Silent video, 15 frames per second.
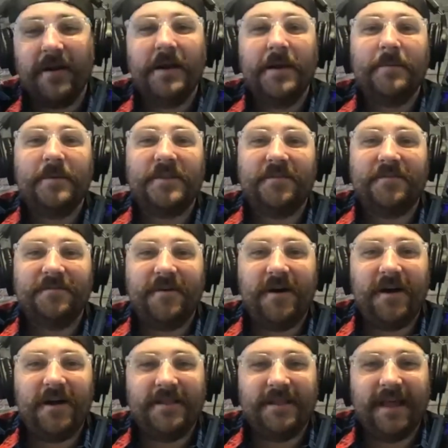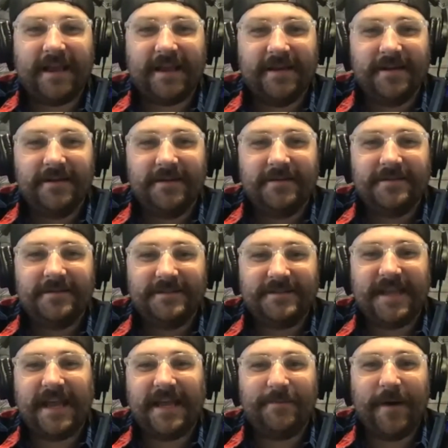but the fawn like
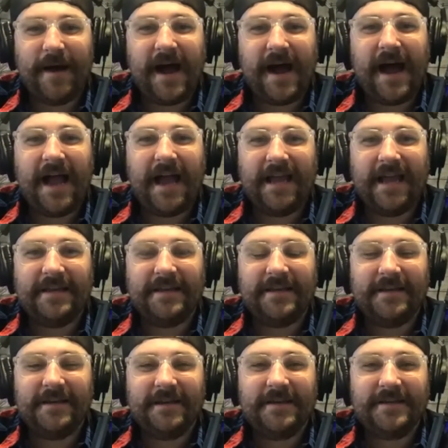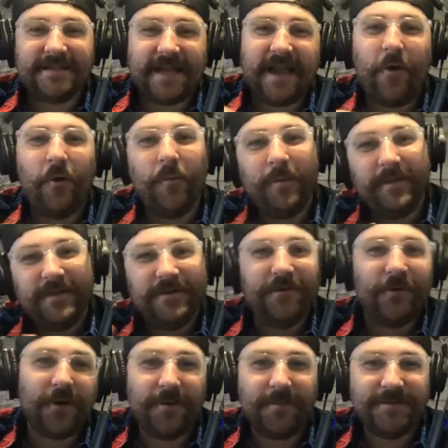stayed behind because I opened the
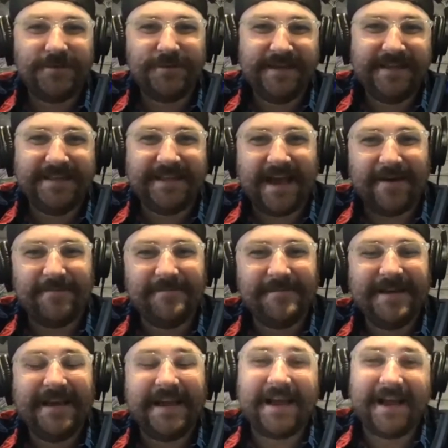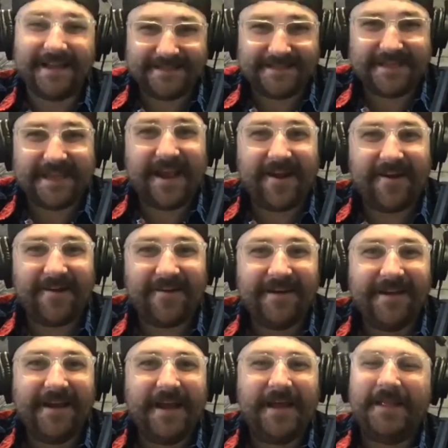door between them and got scared.
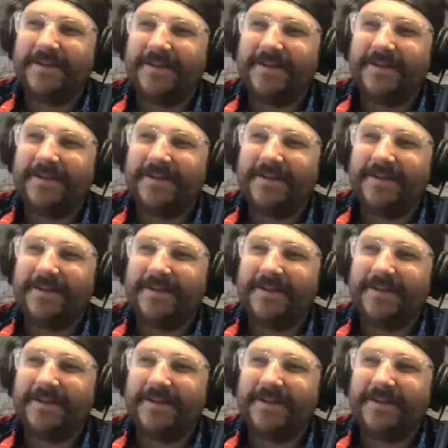And I just